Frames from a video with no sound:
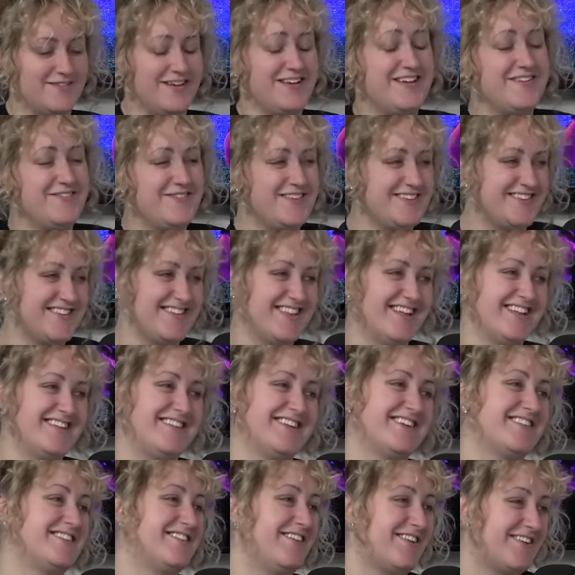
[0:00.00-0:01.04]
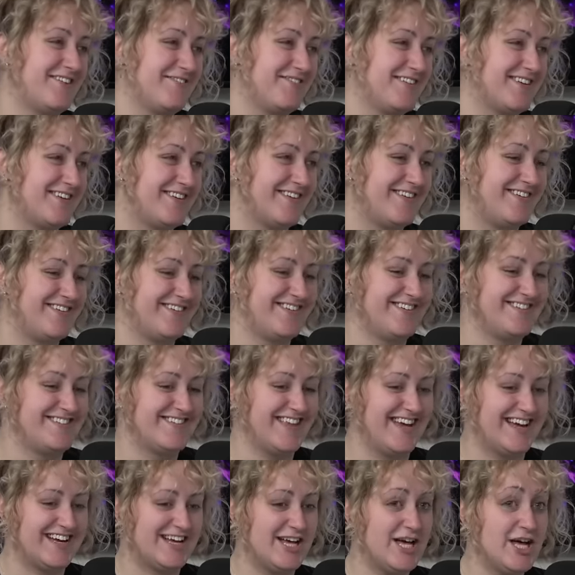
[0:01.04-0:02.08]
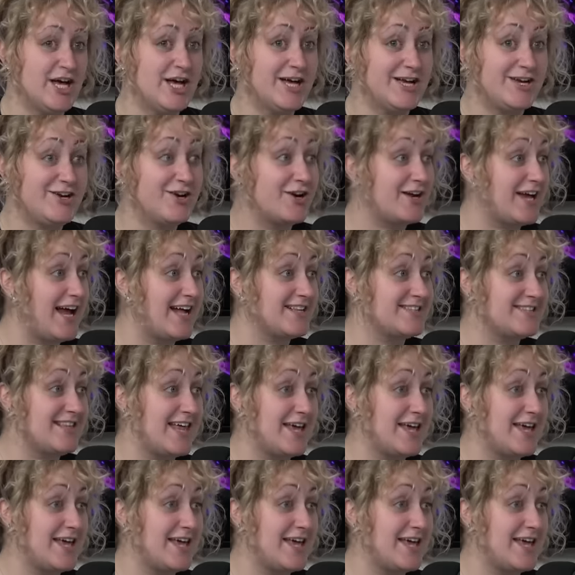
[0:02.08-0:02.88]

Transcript: I couldn't do that. That TikTok of the girl was like, your cat's